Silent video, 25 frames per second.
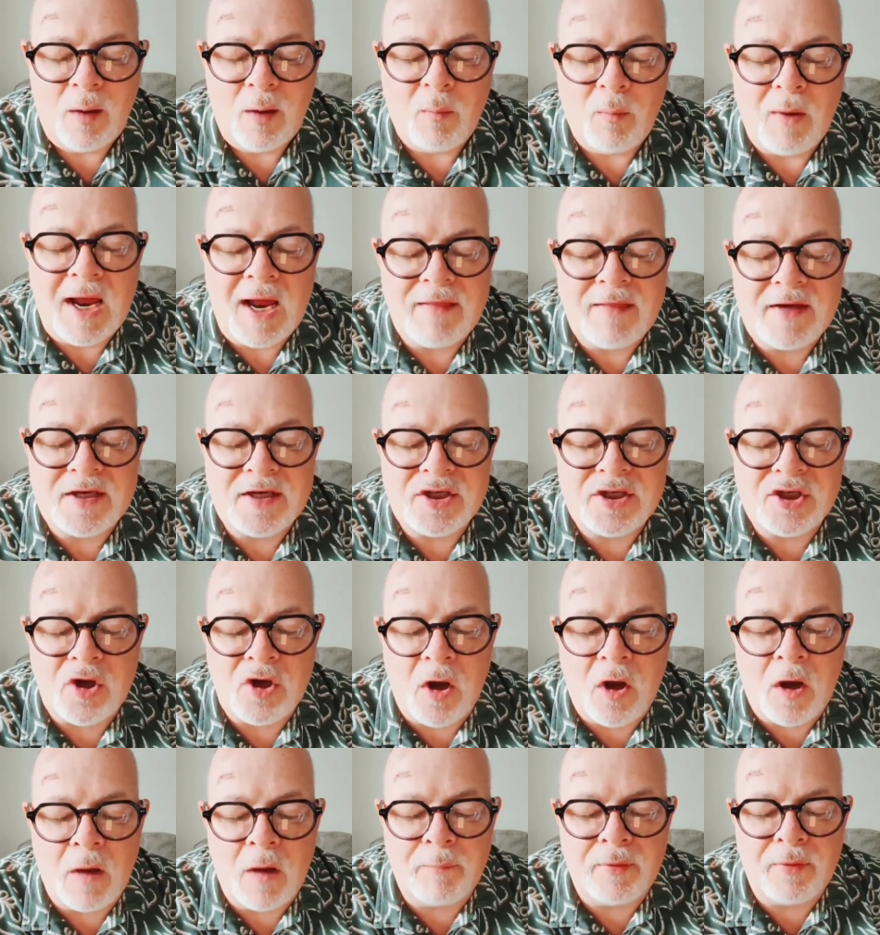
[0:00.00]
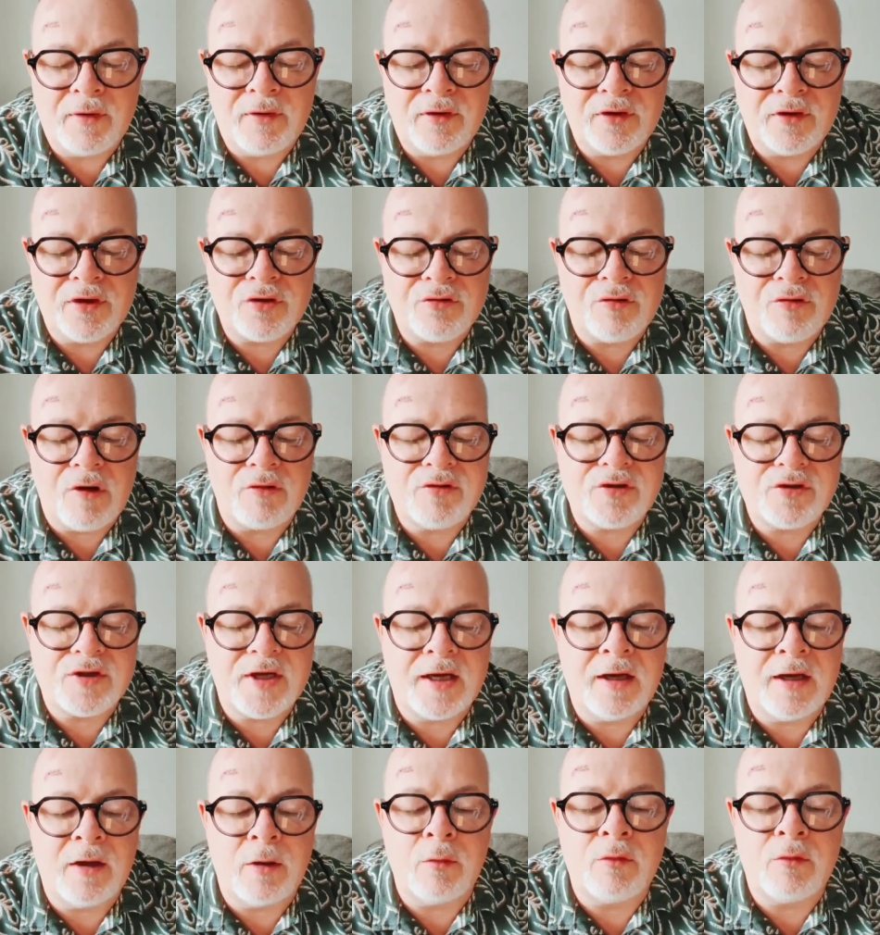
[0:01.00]
where the sharpened
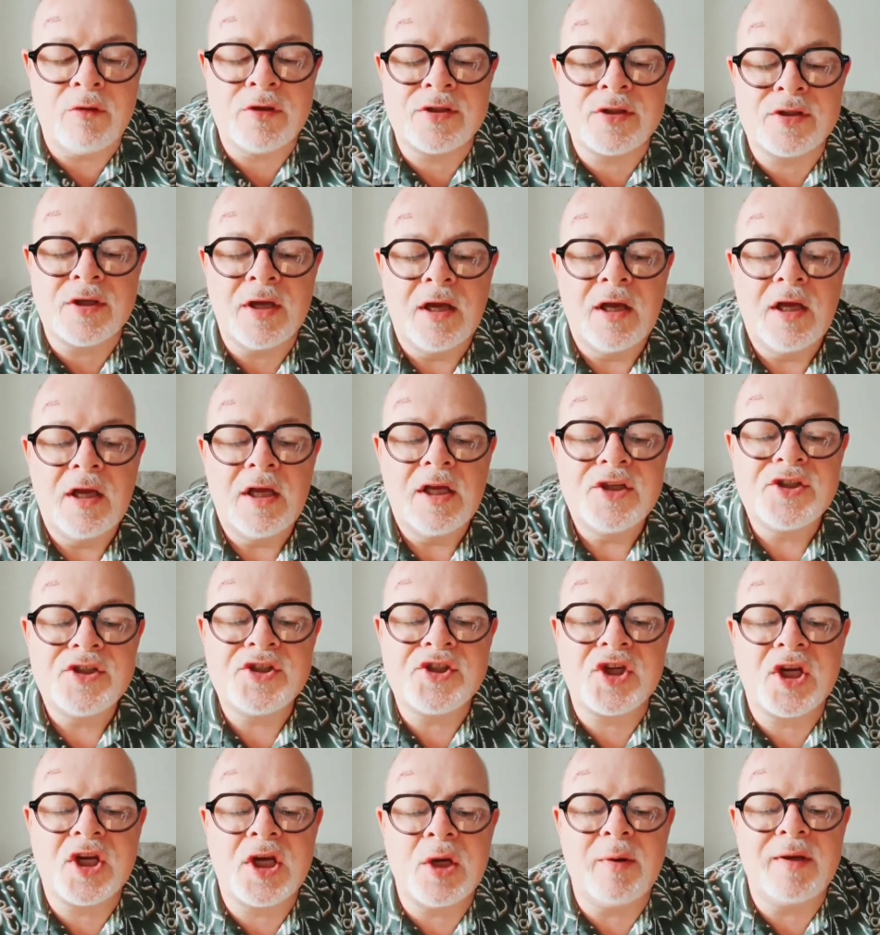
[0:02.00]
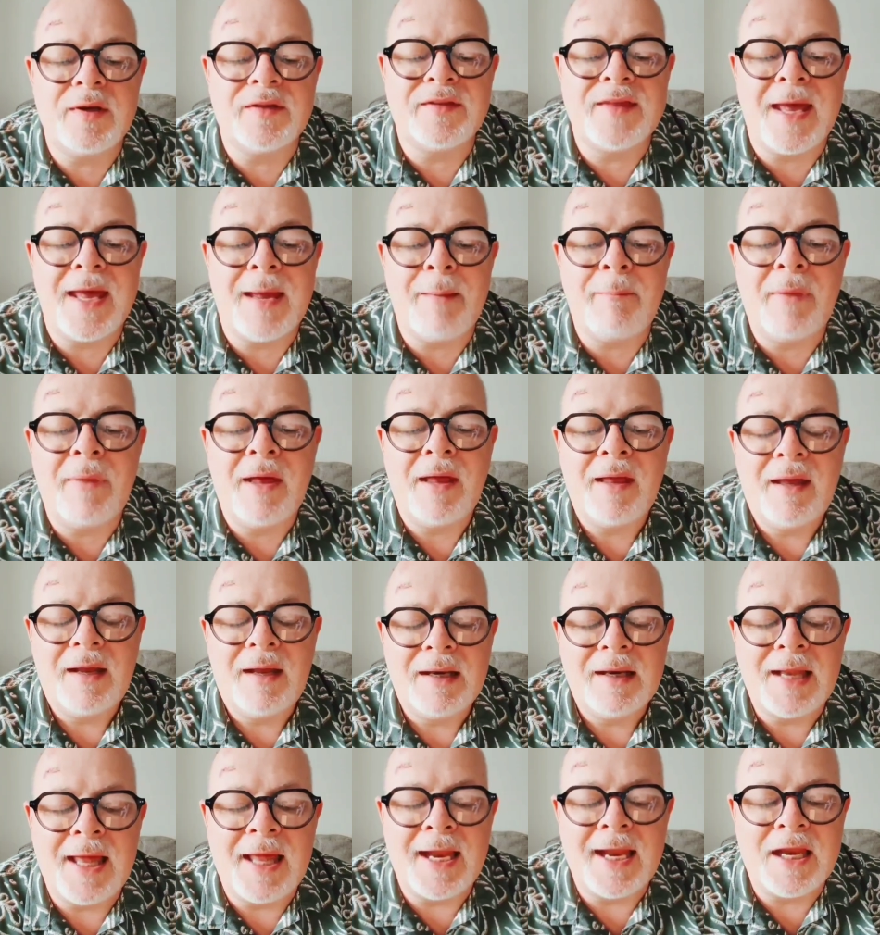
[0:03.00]
crochet hooks skewered them
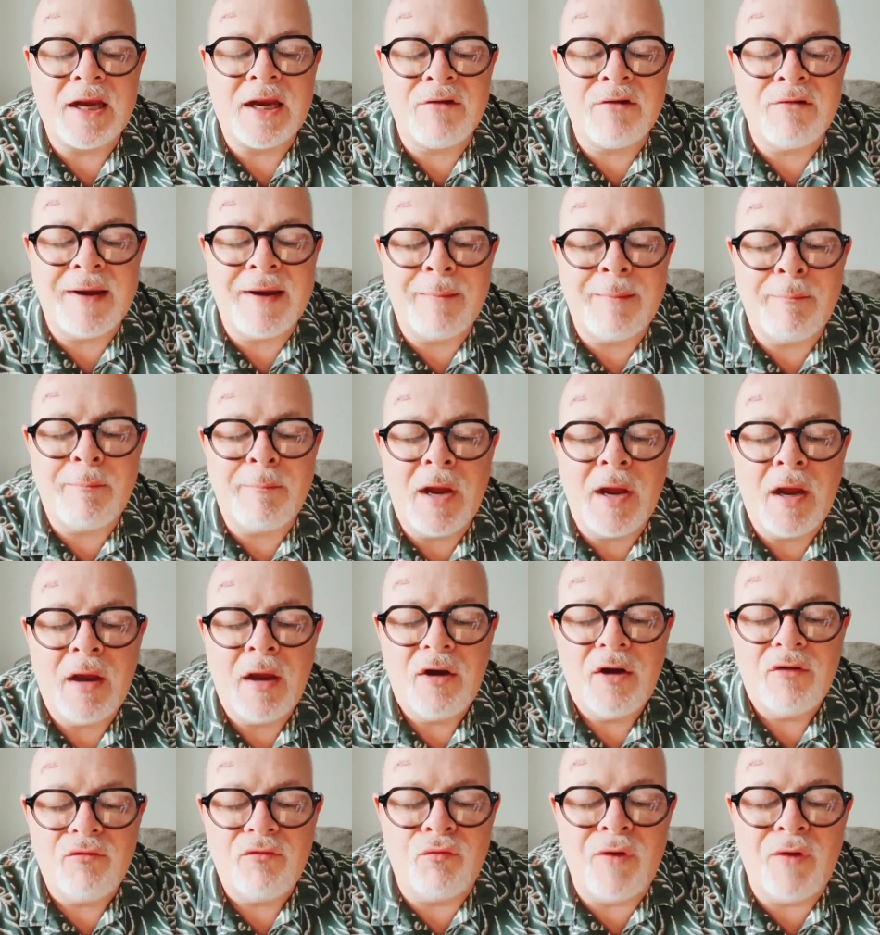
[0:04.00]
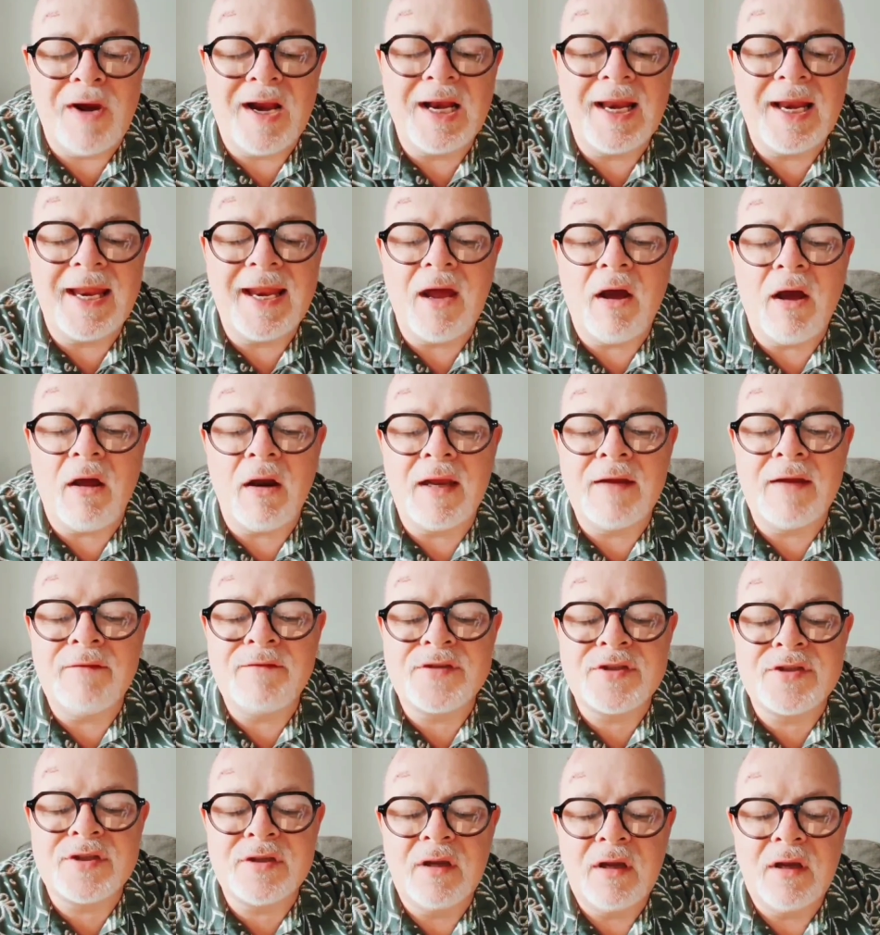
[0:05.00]
like grim, wriggling
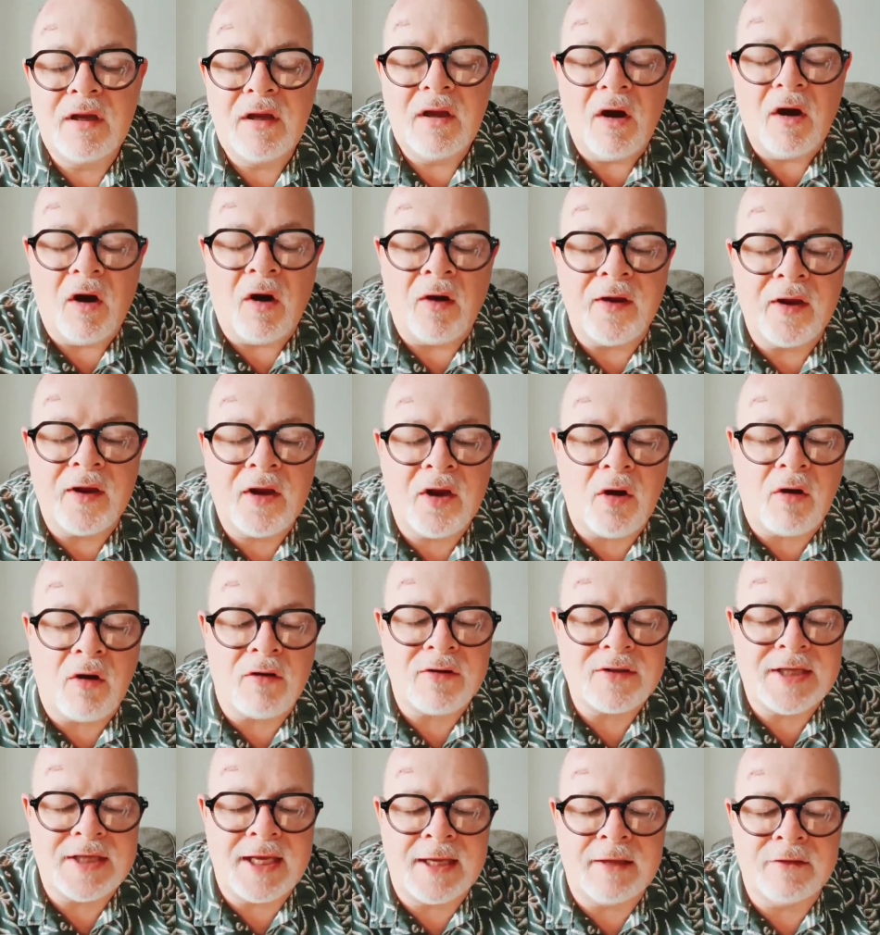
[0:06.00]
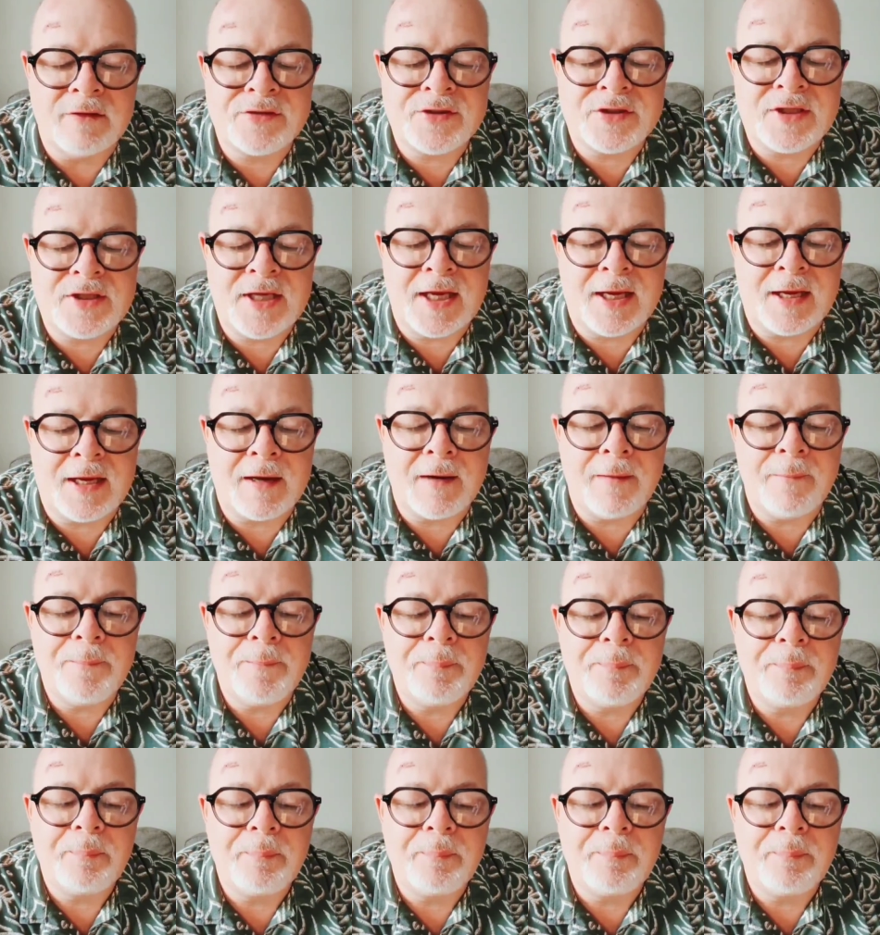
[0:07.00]
olives on a cocktail stick.